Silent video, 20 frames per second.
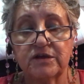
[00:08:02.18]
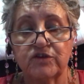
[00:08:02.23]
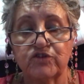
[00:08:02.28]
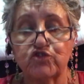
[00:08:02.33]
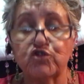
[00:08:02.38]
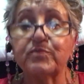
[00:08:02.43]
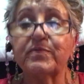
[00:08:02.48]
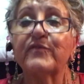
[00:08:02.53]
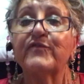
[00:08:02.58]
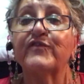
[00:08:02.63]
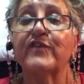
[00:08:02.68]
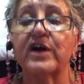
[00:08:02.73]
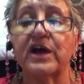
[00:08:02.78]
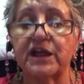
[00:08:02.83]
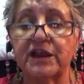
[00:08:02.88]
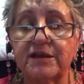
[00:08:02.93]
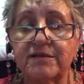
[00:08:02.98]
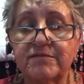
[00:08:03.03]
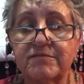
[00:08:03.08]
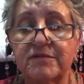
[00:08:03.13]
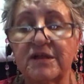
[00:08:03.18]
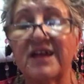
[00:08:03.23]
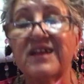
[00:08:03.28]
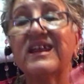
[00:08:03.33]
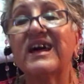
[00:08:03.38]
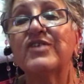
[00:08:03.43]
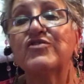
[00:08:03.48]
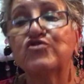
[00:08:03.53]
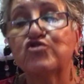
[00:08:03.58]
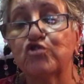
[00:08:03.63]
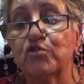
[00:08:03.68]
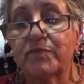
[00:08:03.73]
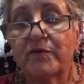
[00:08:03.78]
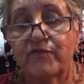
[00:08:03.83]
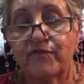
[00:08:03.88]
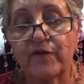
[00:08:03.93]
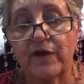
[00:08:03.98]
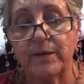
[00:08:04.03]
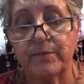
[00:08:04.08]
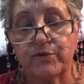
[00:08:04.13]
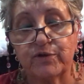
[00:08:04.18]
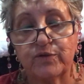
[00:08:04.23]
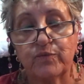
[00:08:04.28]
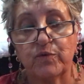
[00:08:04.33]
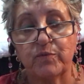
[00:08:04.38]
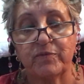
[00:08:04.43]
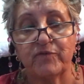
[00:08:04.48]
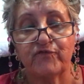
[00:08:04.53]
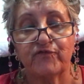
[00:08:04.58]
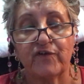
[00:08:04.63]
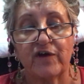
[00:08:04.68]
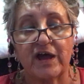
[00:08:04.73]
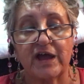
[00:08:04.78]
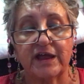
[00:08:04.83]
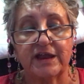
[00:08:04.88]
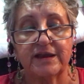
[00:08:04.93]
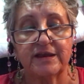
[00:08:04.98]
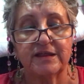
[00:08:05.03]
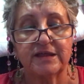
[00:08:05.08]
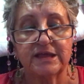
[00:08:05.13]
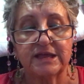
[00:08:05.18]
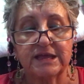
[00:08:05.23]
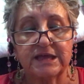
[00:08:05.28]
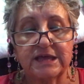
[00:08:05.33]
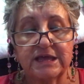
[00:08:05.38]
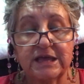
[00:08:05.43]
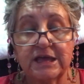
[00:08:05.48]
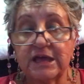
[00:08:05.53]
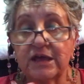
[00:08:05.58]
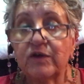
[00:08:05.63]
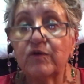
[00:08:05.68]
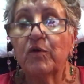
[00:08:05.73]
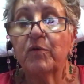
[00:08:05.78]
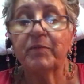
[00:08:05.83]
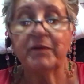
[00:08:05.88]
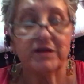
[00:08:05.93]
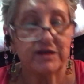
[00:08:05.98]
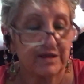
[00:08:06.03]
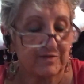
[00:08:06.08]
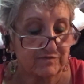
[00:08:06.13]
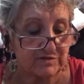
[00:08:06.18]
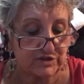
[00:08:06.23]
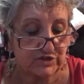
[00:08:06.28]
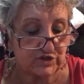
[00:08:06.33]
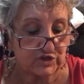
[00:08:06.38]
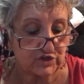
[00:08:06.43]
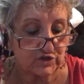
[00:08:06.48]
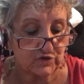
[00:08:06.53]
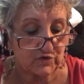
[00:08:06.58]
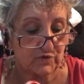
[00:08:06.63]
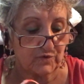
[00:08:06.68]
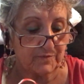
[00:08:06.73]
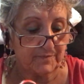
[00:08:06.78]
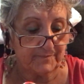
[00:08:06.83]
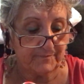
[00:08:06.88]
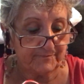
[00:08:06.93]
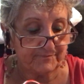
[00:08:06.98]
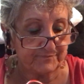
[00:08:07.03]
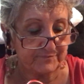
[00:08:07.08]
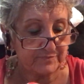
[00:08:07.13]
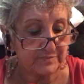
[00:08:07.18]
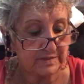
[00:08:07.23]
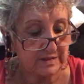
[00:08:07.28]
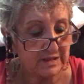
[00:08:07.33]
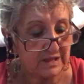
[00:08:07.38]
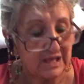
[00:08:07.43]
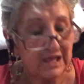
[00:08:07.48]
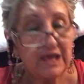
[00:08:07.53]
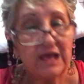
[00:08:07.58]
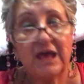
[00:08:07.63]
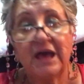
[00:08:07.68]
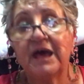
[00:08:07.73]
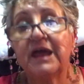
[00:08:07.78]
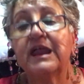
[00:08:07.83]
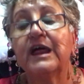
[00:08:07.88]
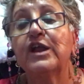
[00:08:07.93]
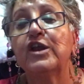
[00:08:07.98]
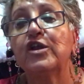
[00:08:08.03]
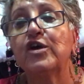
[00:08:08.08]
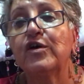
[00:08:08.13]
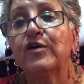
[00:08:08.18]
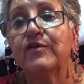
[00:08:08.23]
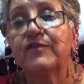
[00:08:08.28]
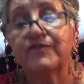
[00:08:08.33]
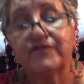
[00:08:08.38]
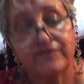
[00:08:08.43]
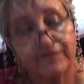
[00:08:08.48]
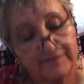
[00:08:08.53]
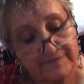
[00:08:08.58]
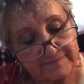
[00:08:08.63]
super fine. Not super fine, but it will be fine. It will be lovely to do. And I love